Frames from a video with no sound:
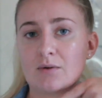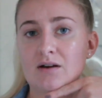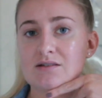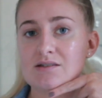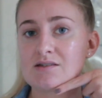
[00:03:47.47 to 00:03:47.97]
We're
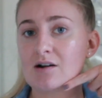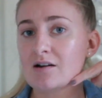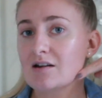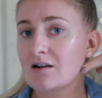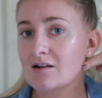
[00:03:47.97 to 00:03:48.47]
going to
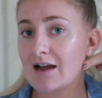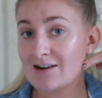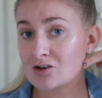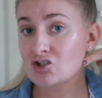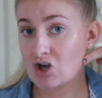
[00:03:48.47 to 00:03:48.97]
start at
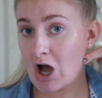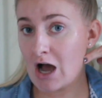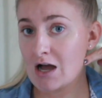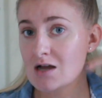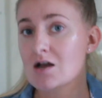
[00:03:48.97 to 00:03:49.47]
our
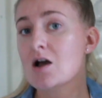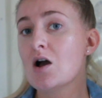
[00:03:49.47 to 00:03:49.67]
jaw,